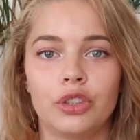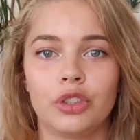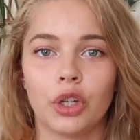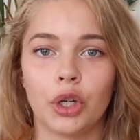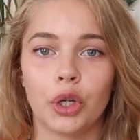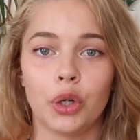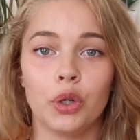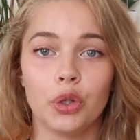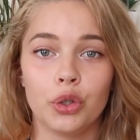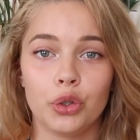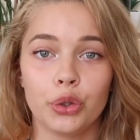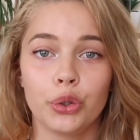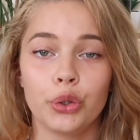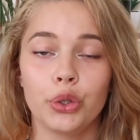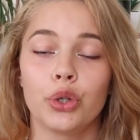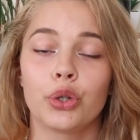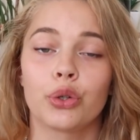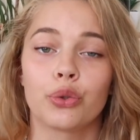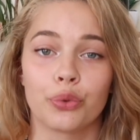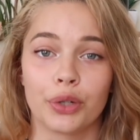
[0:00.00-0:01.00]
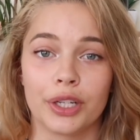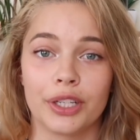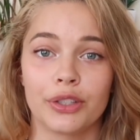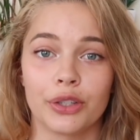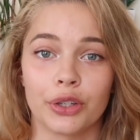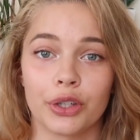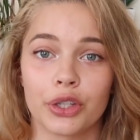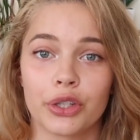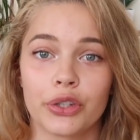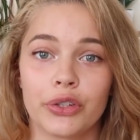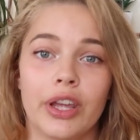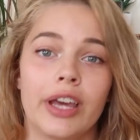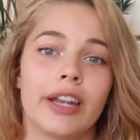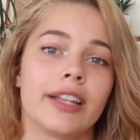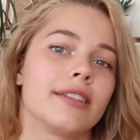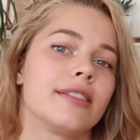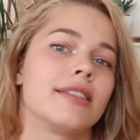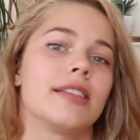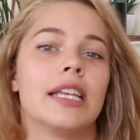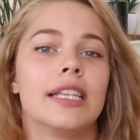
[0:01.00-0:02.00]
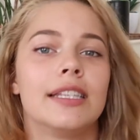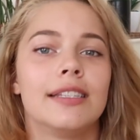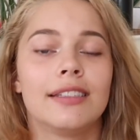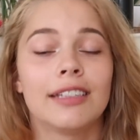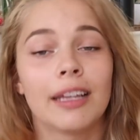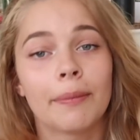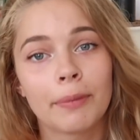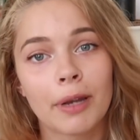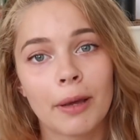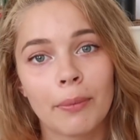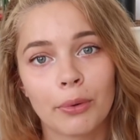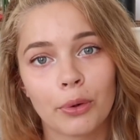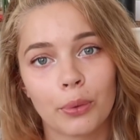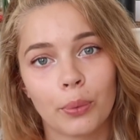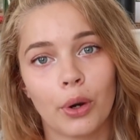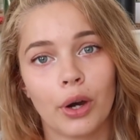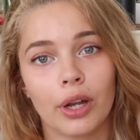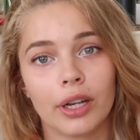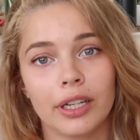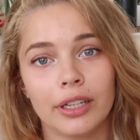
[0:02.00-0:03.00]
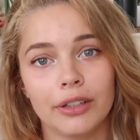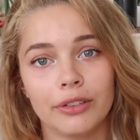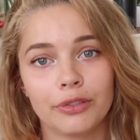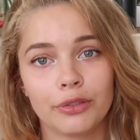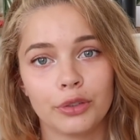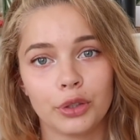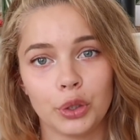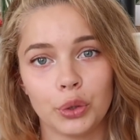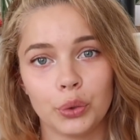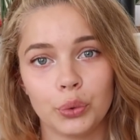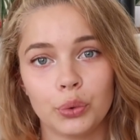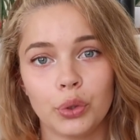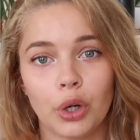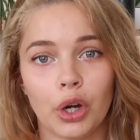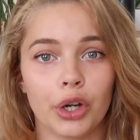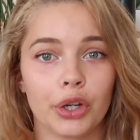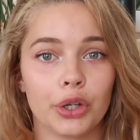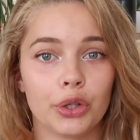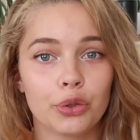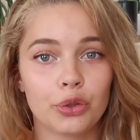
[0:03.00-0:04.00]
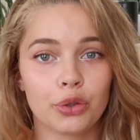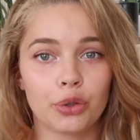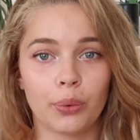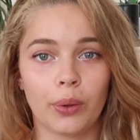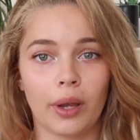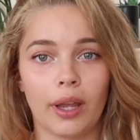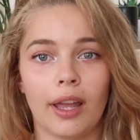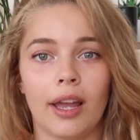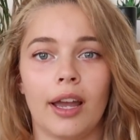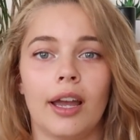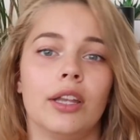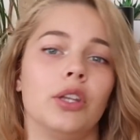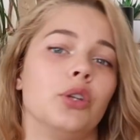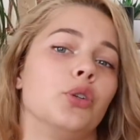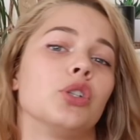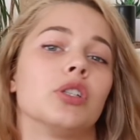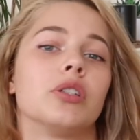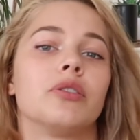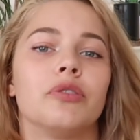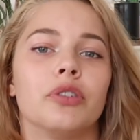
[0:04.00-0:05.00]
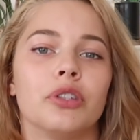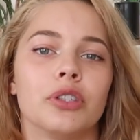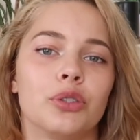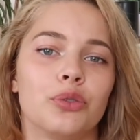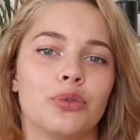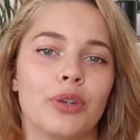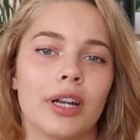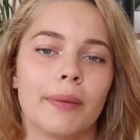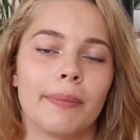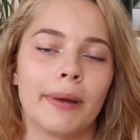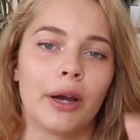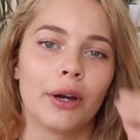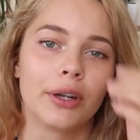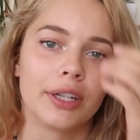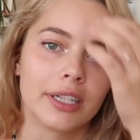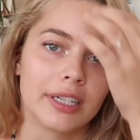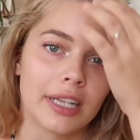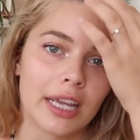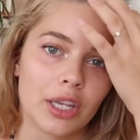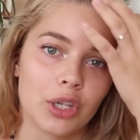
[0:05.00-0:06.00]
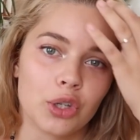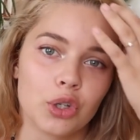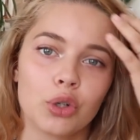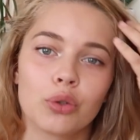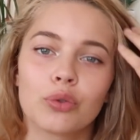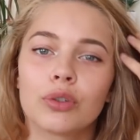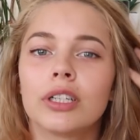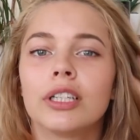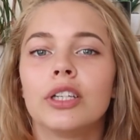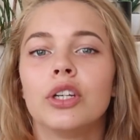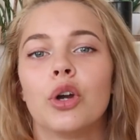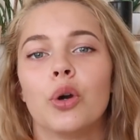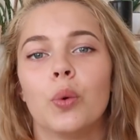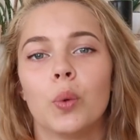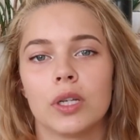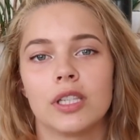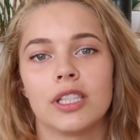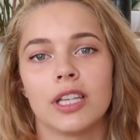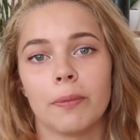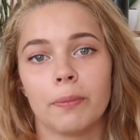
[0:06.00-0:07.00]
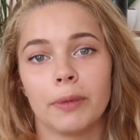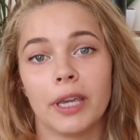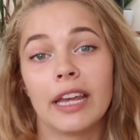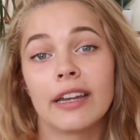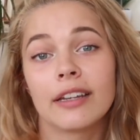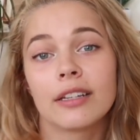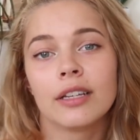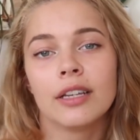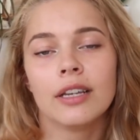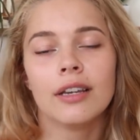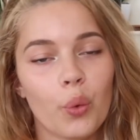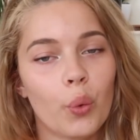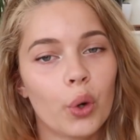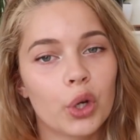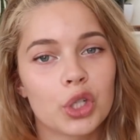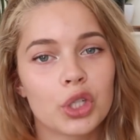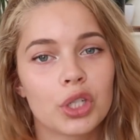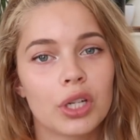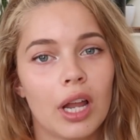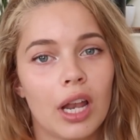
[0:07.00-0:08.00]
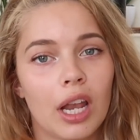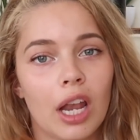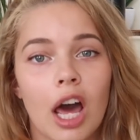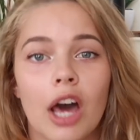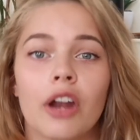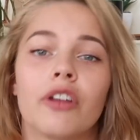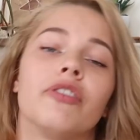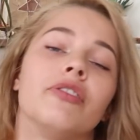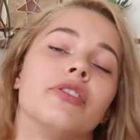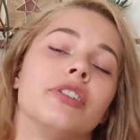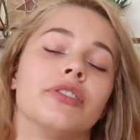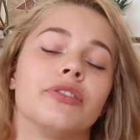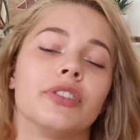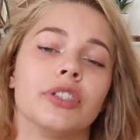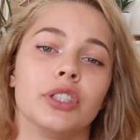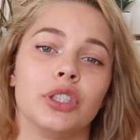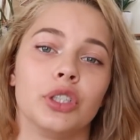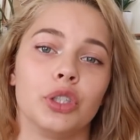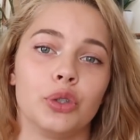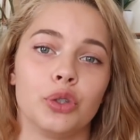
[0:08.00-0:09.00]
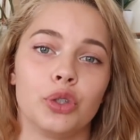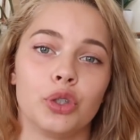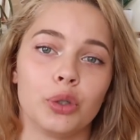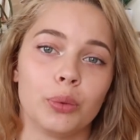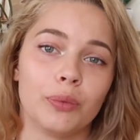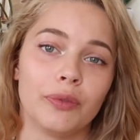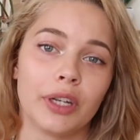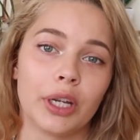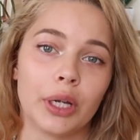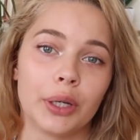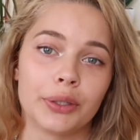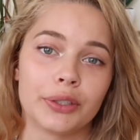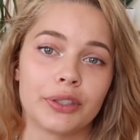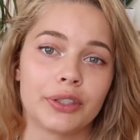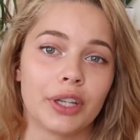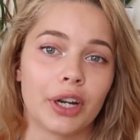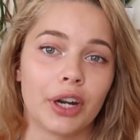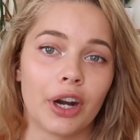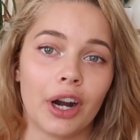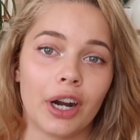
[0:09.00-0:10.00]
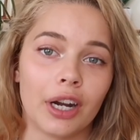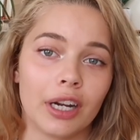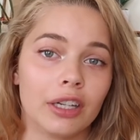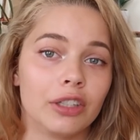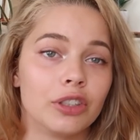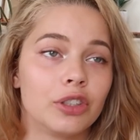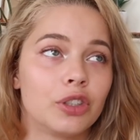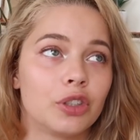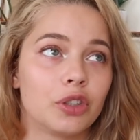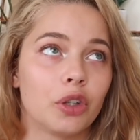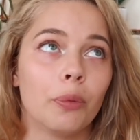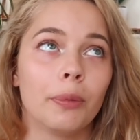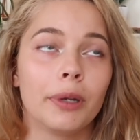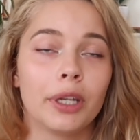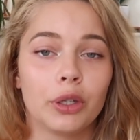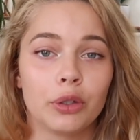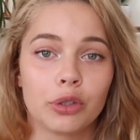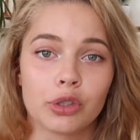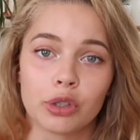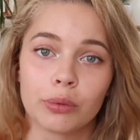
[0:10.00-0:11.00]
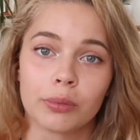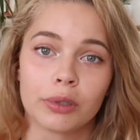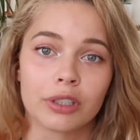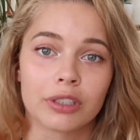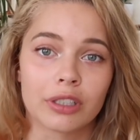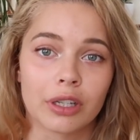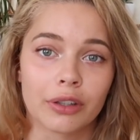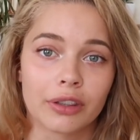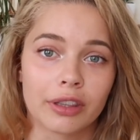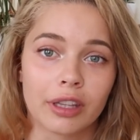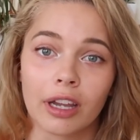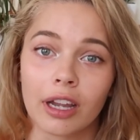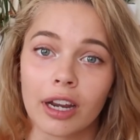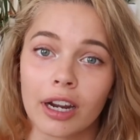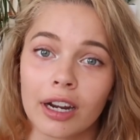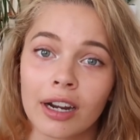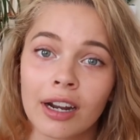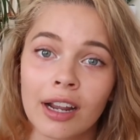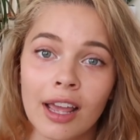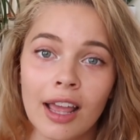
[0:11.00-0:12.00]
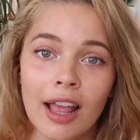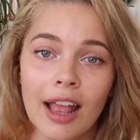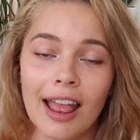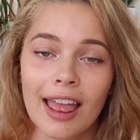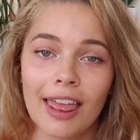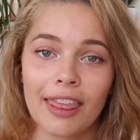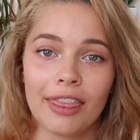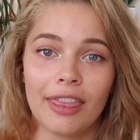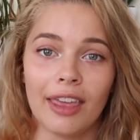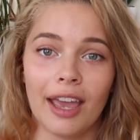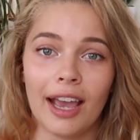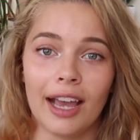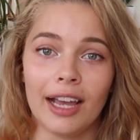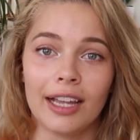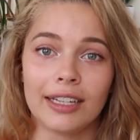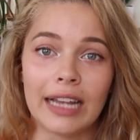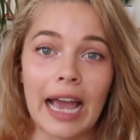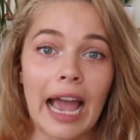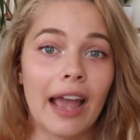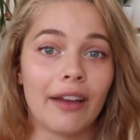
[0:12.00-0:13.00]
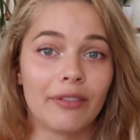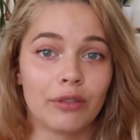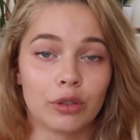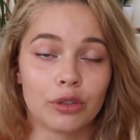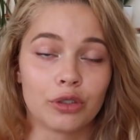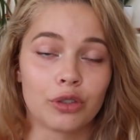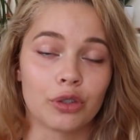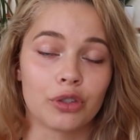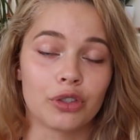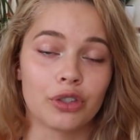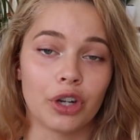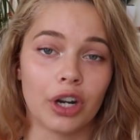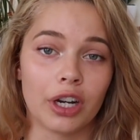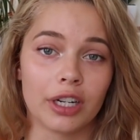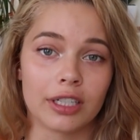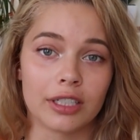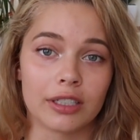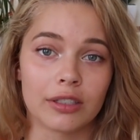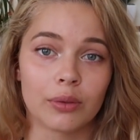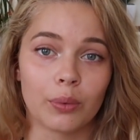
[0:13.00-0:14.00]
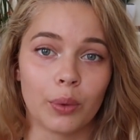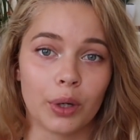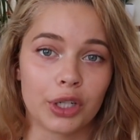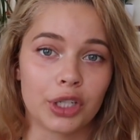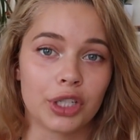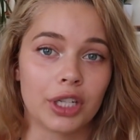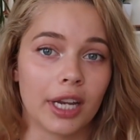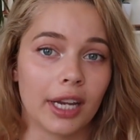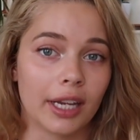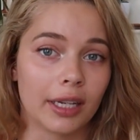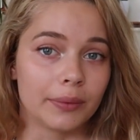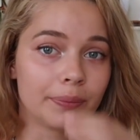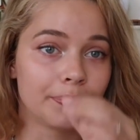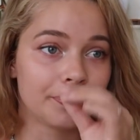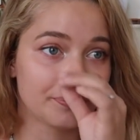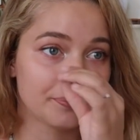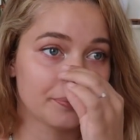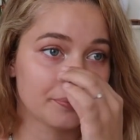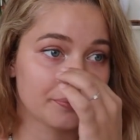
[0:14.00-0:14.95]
So do your research. That is step number 1 if you are new to Wicca and you just first read about it and you don't really know what's up yet. Watch a lot of different YouTube videos. There are so many YouTubers out there that I've also started watching